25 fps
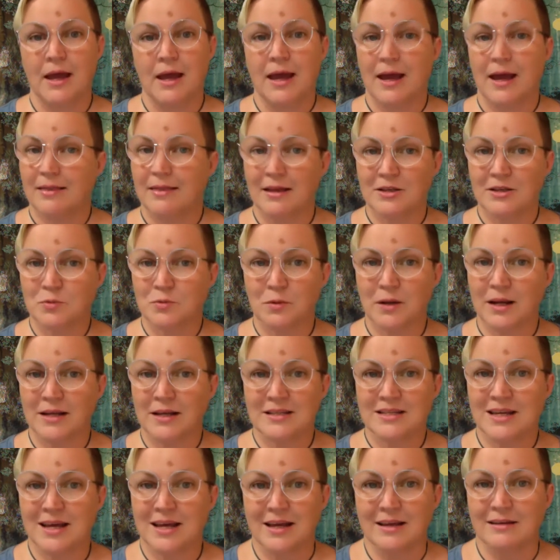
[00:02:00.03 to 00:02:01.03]
And that's what I
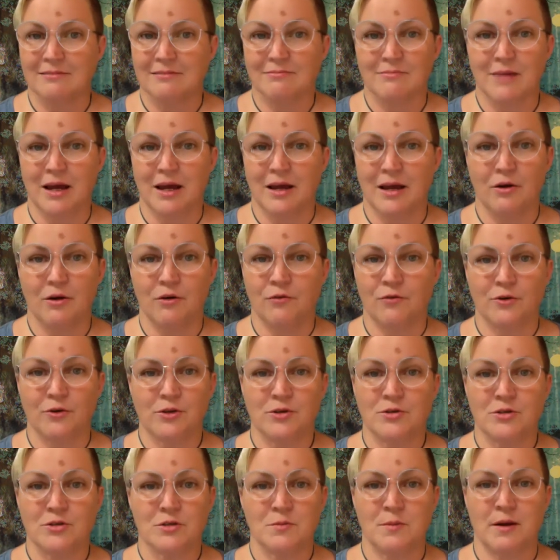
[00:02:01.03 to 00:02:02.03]
did. I
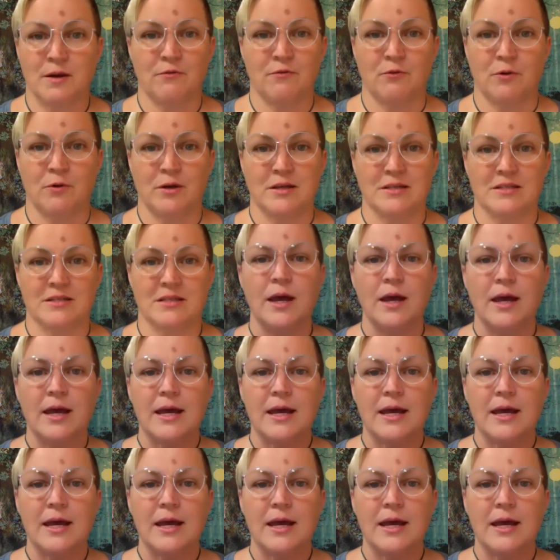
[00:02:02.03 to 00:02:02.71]
overused my voice.